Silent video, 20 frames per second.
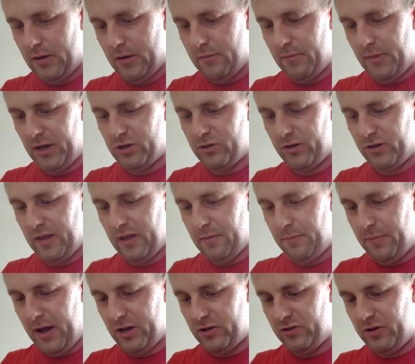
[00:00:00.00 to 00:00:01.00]
Make sure I get the
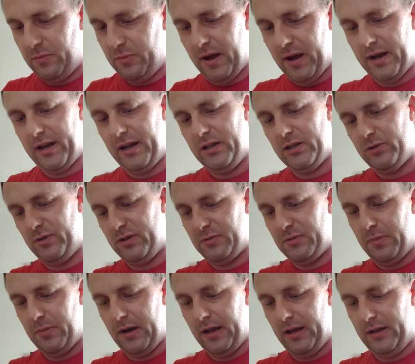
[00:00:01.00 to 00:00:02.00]
battery back into its
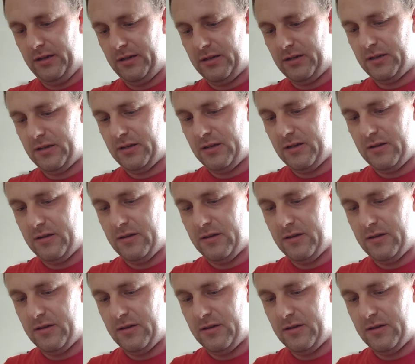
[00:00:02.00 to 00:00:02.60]
place.